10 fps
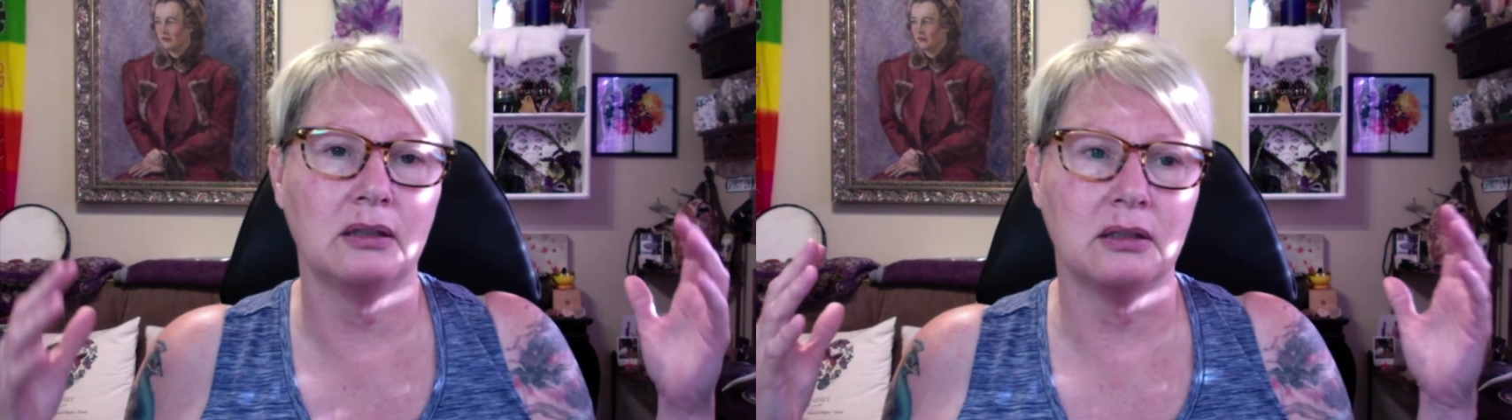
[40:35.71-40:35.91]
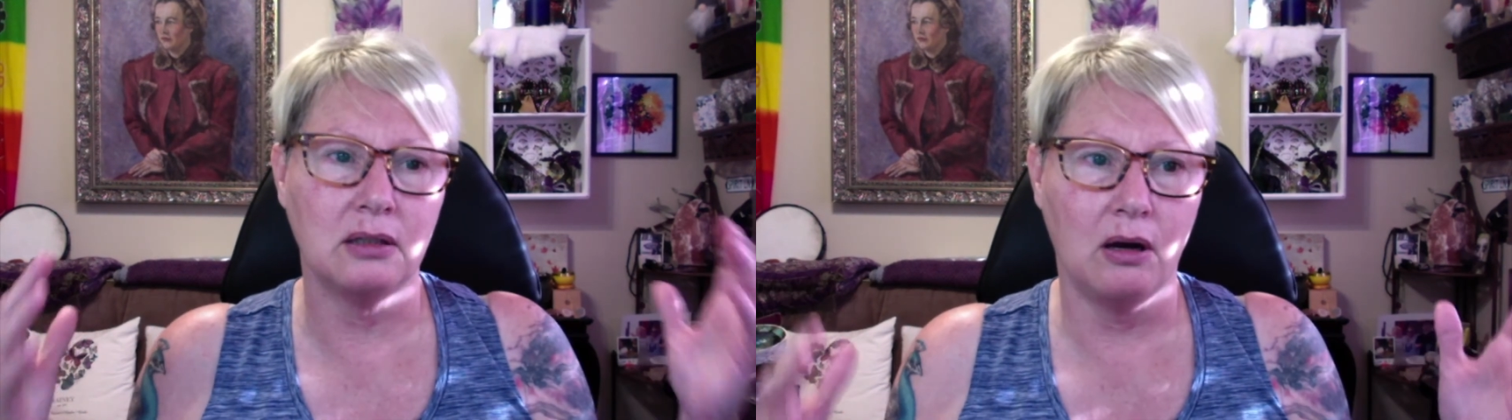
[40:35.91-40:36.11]

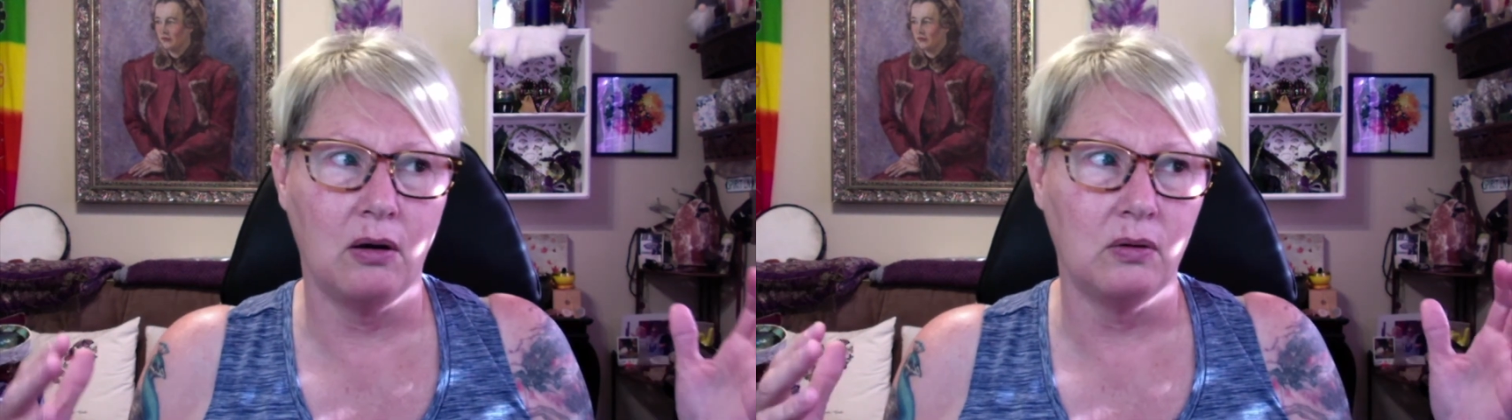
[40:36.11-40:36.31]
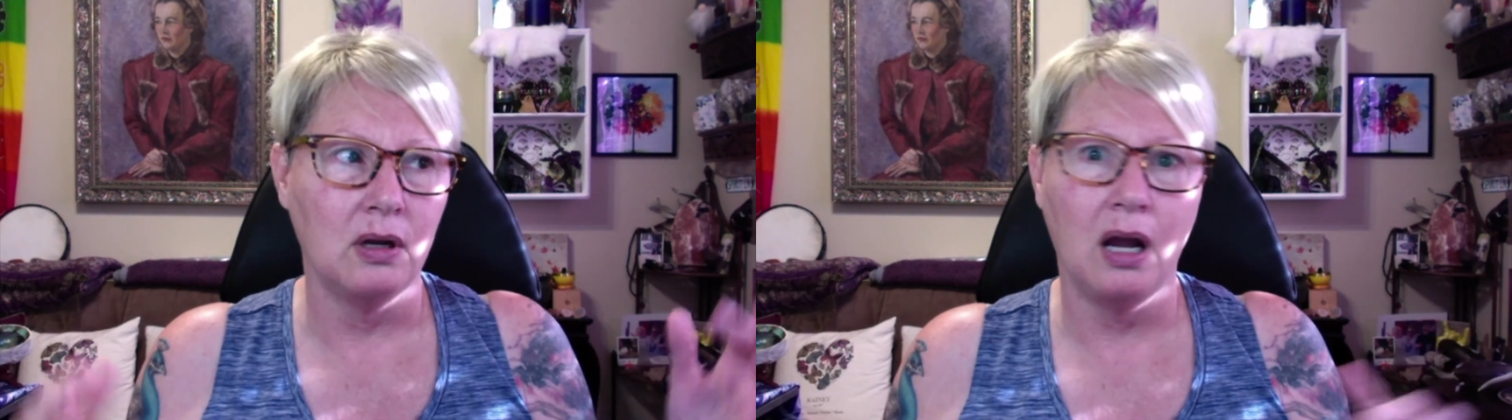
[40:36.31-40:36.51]

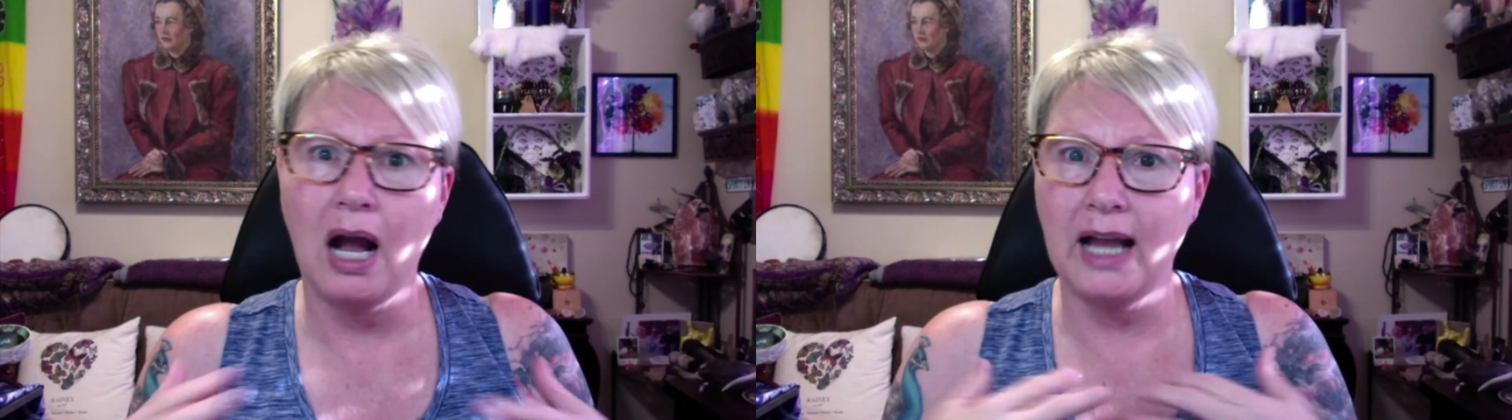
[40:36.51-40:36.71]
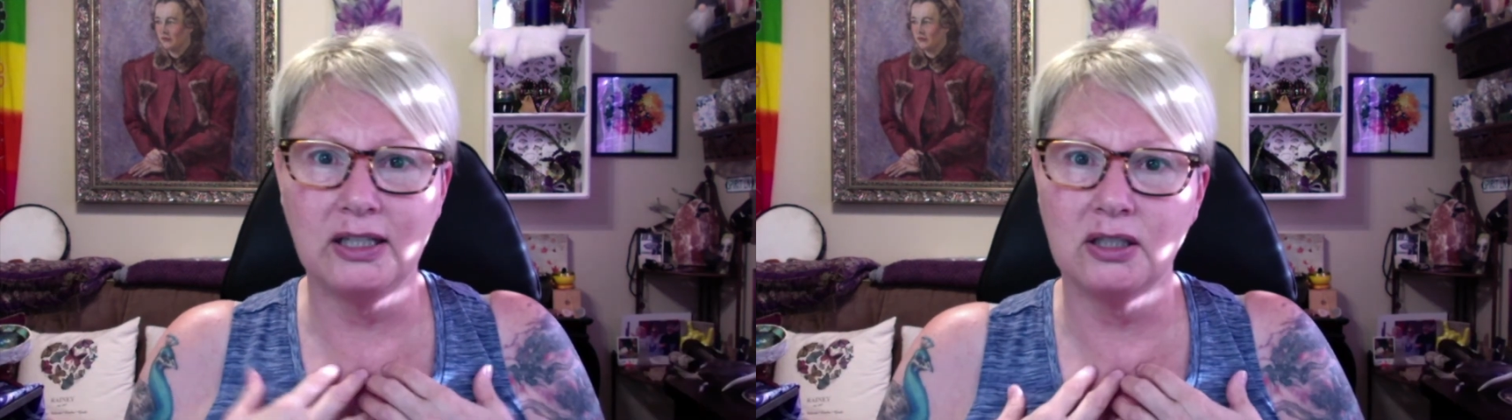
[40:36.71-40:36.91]
So
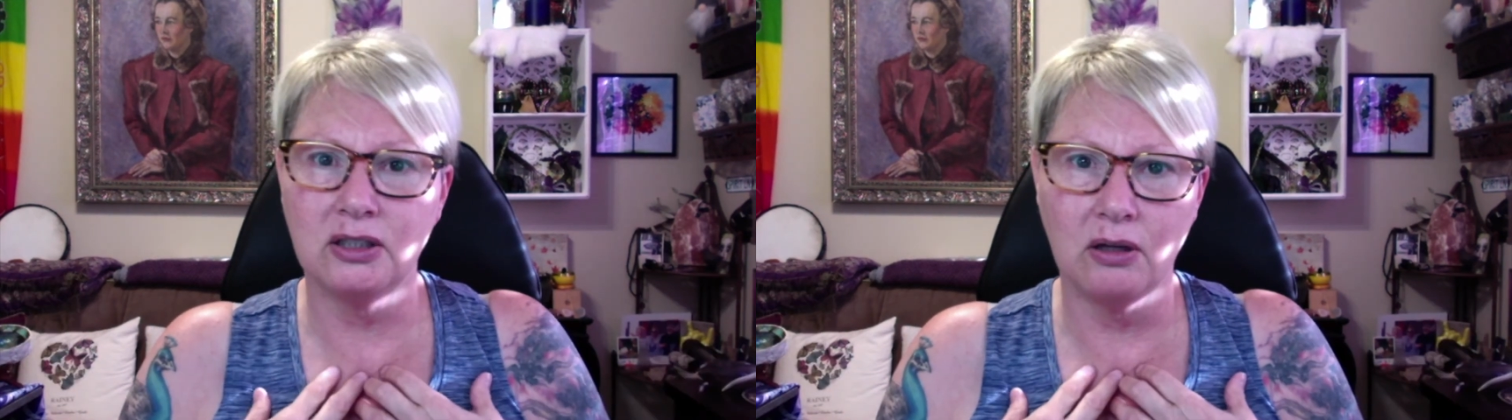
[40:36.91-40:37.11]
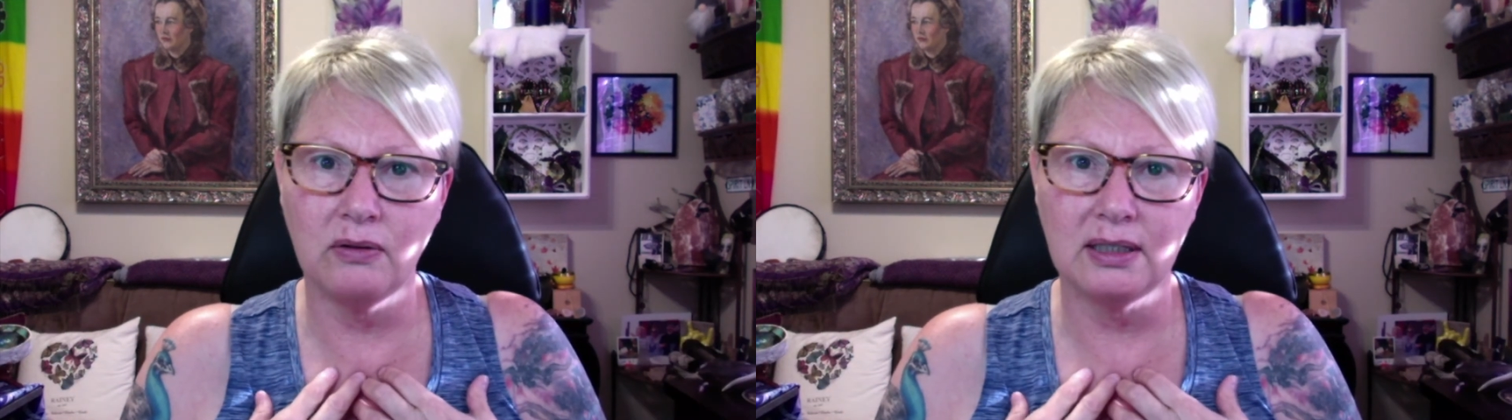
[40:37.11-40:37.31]
I just
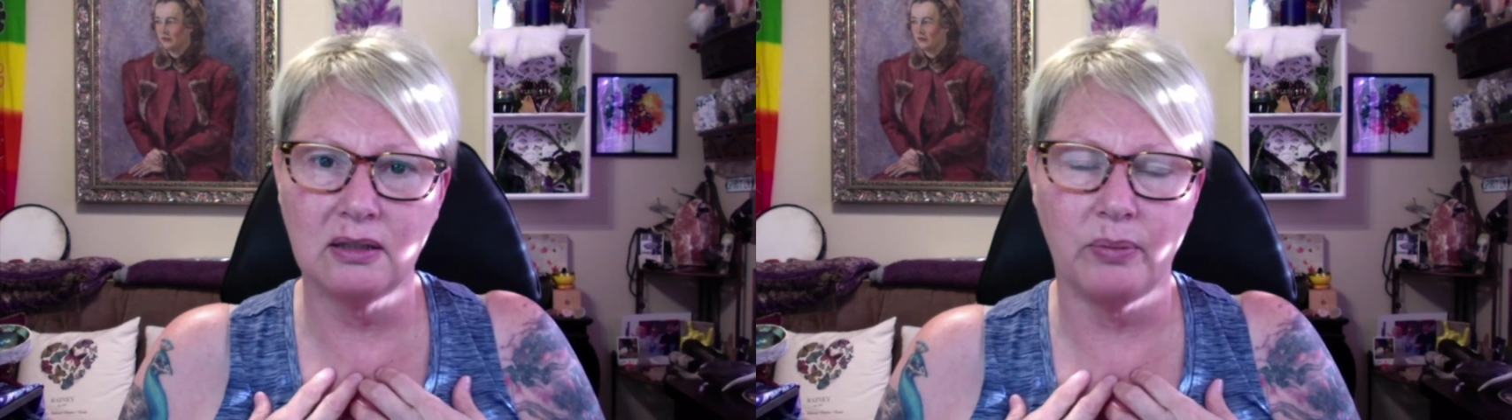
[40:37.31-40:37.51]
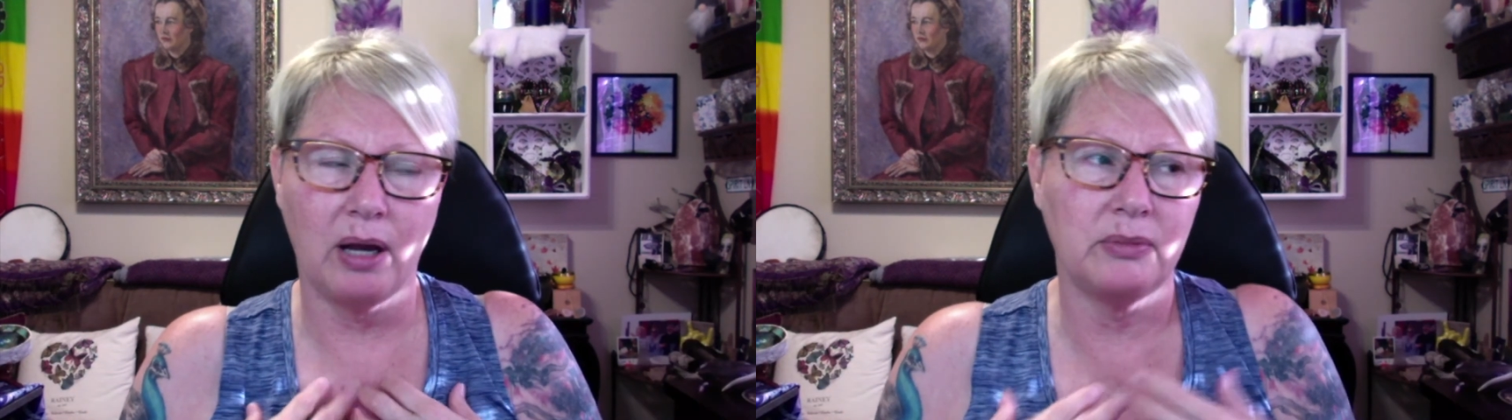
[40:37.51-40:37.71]
know this
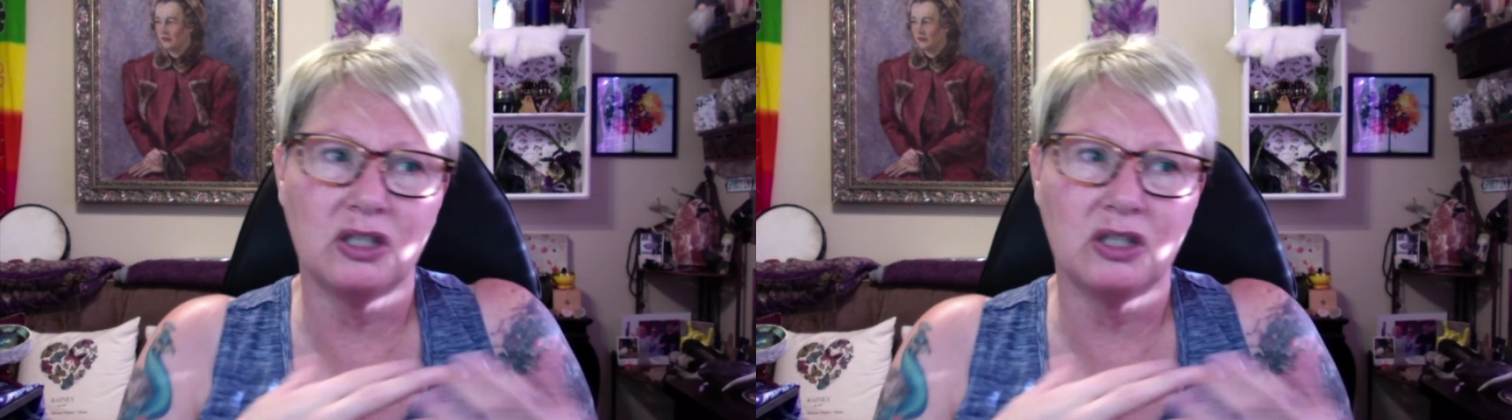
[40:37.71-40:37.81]
about me,